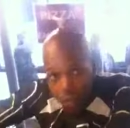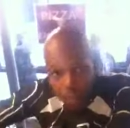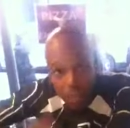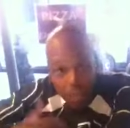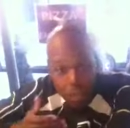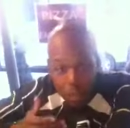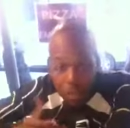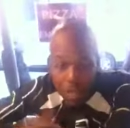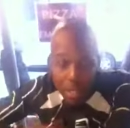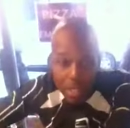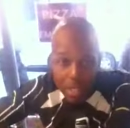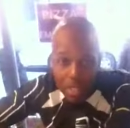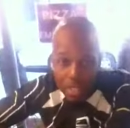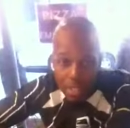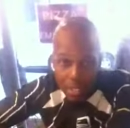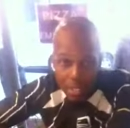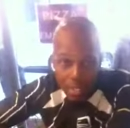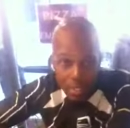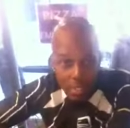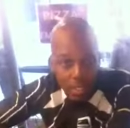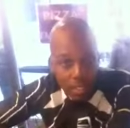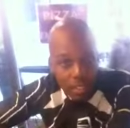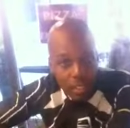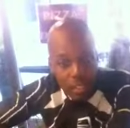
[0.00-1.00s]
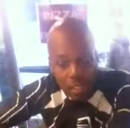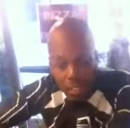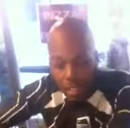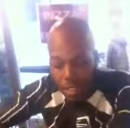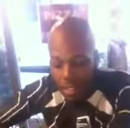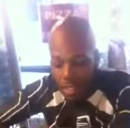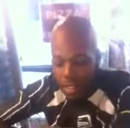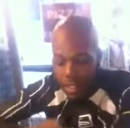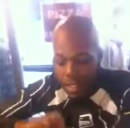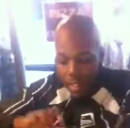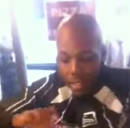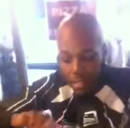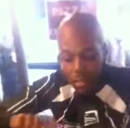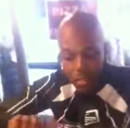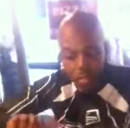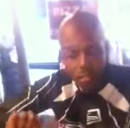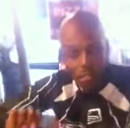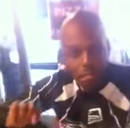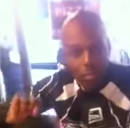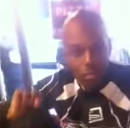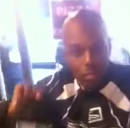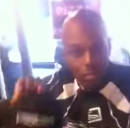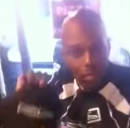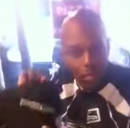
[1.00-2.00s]
virtually instantly, and said,
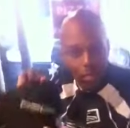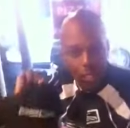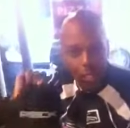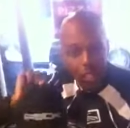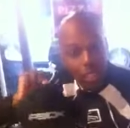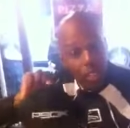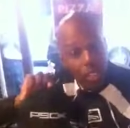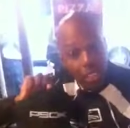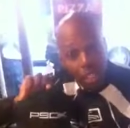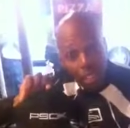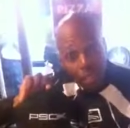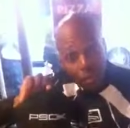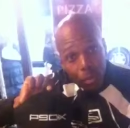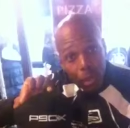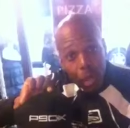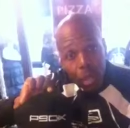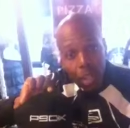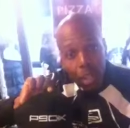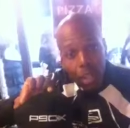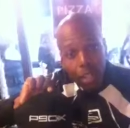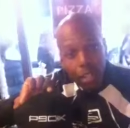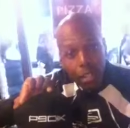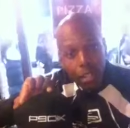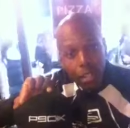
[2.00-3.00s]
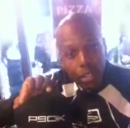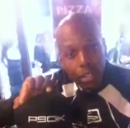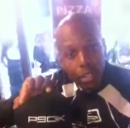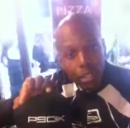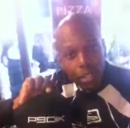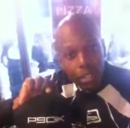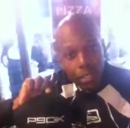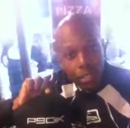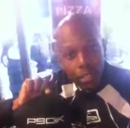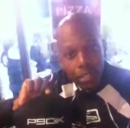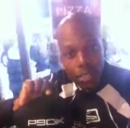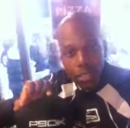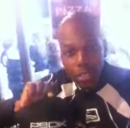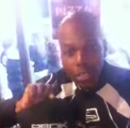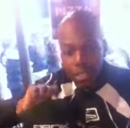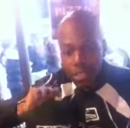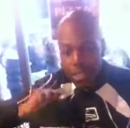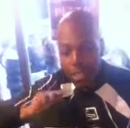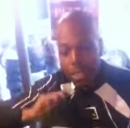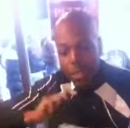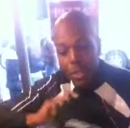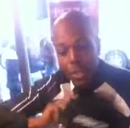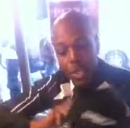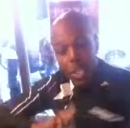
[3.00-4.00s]
"You can have mine."
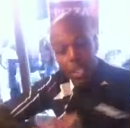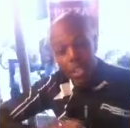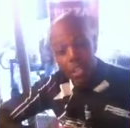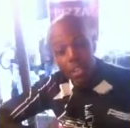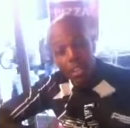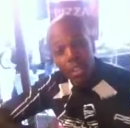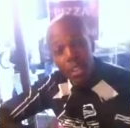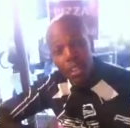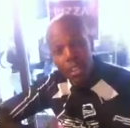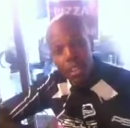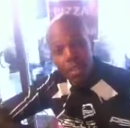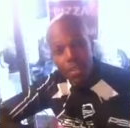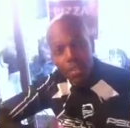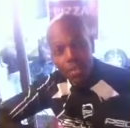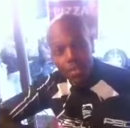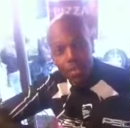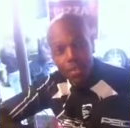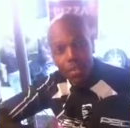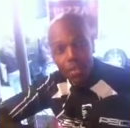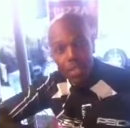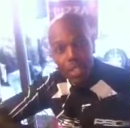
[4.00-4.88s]
So here I am